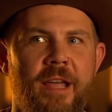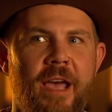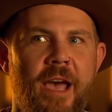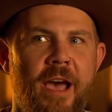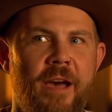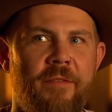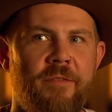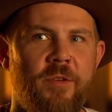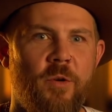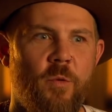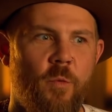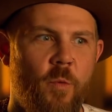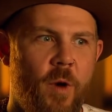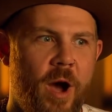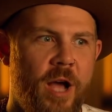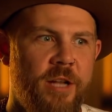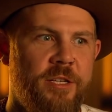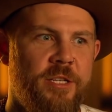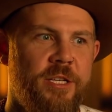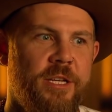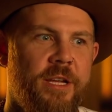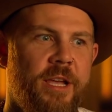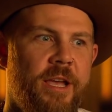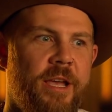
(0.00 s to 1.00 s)
after
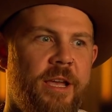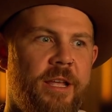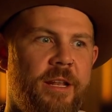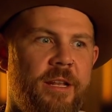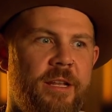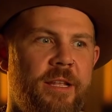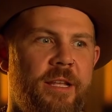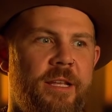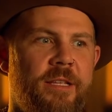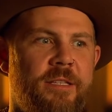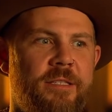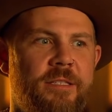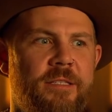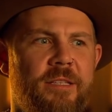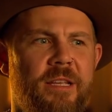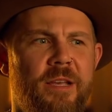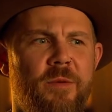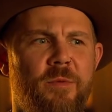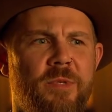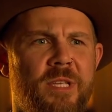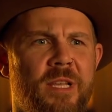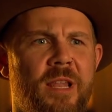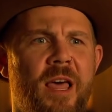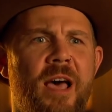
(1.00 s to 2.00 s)
watching it, it's, it
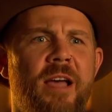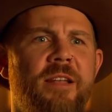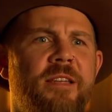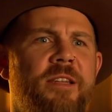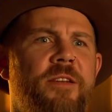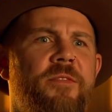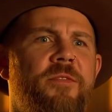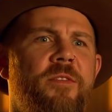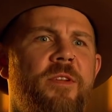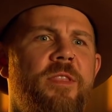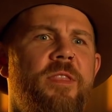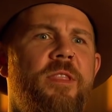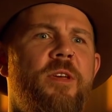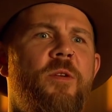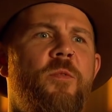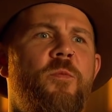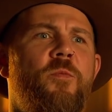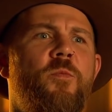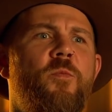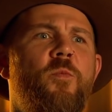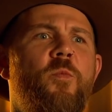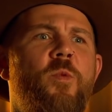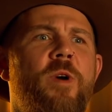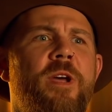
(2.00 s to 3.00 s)
was a lot different than
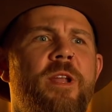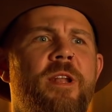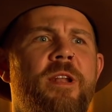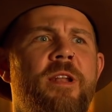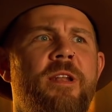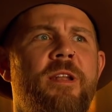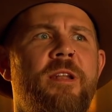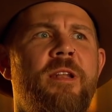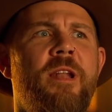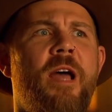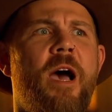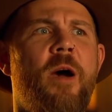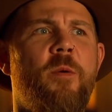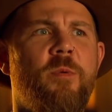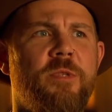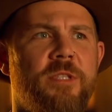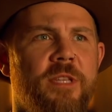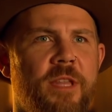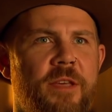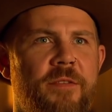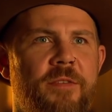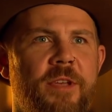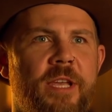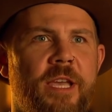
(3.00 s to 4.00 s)
when I was
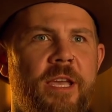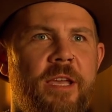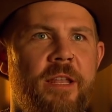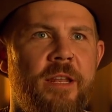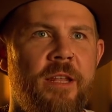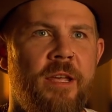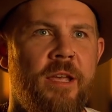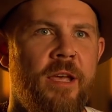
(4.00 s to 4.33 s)
living it.